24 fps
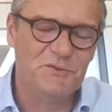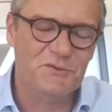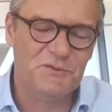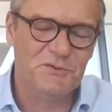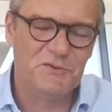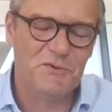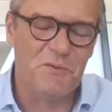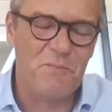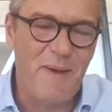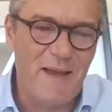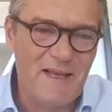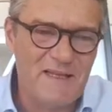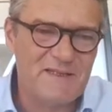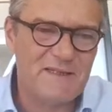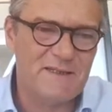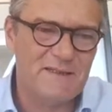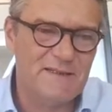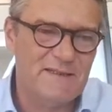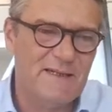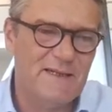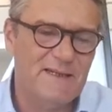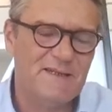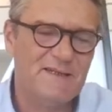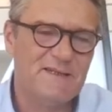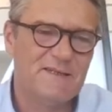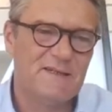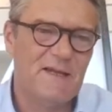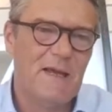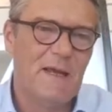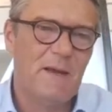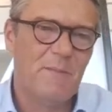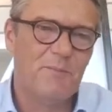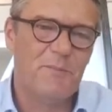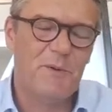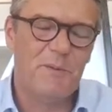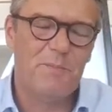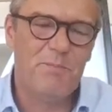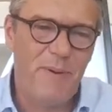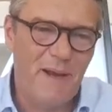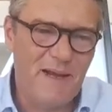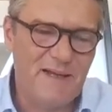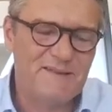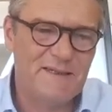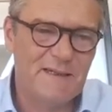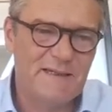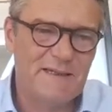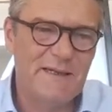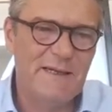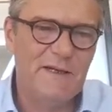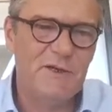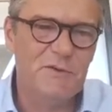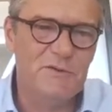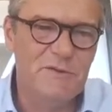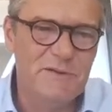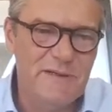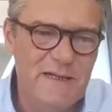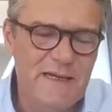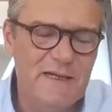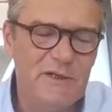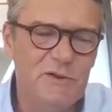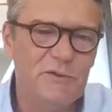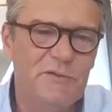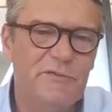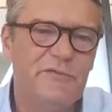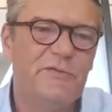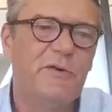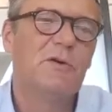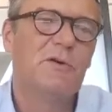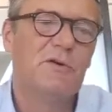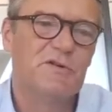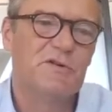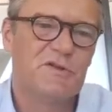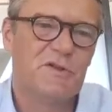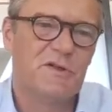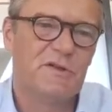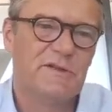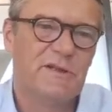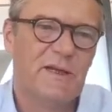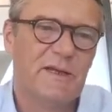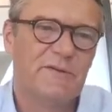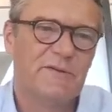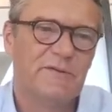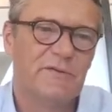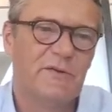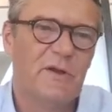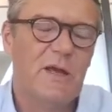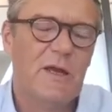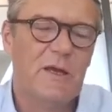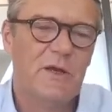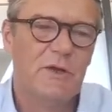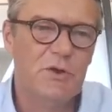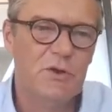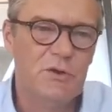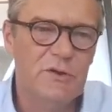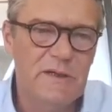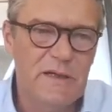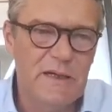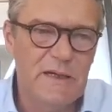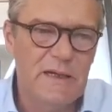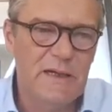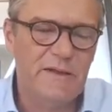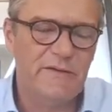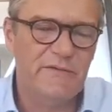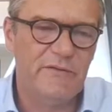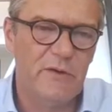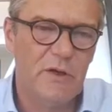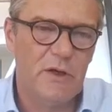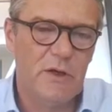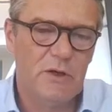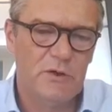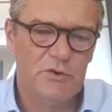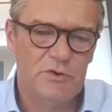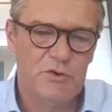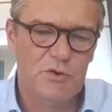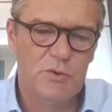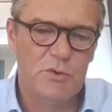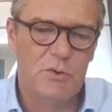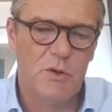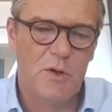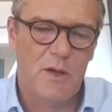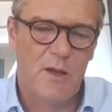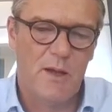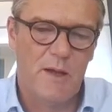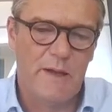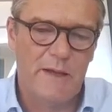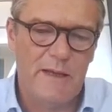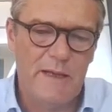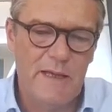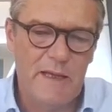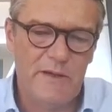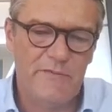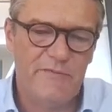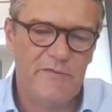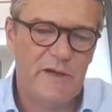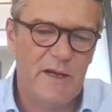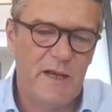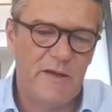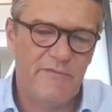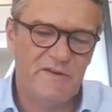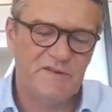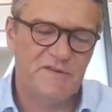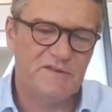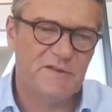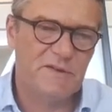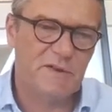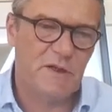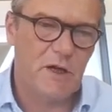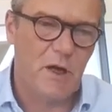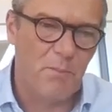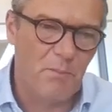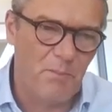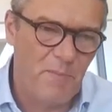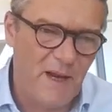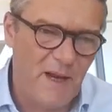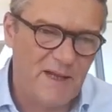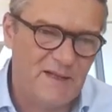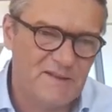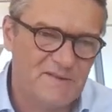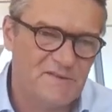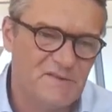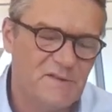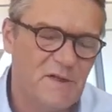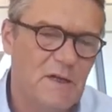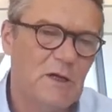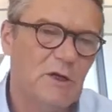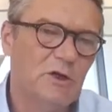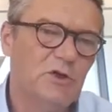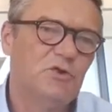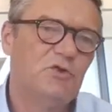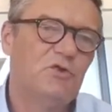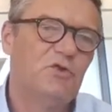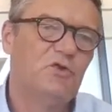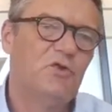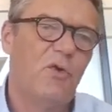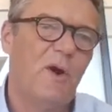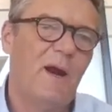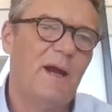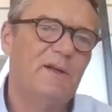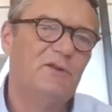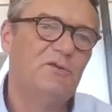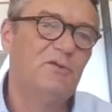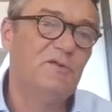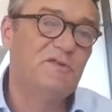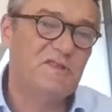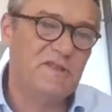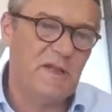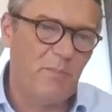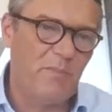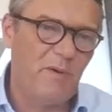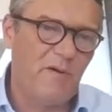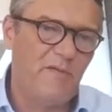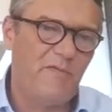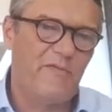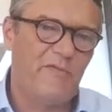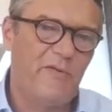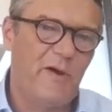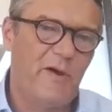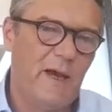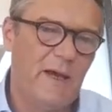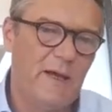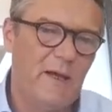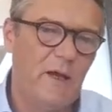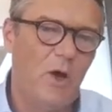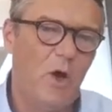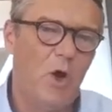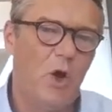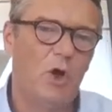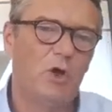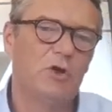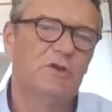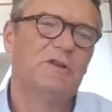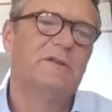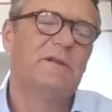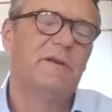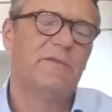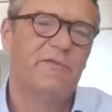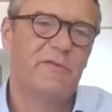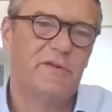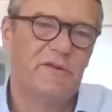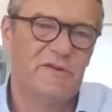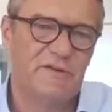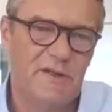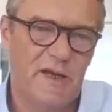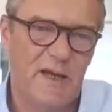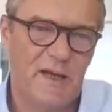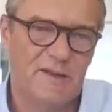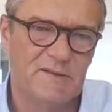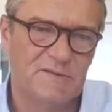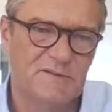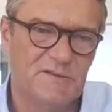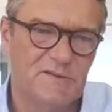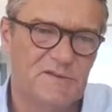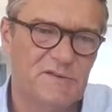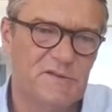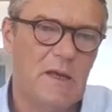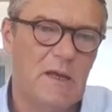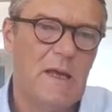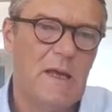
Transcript: mention these, but basically you need to focus on that. You need to, even if it's complex, try to simplify all the different tasks.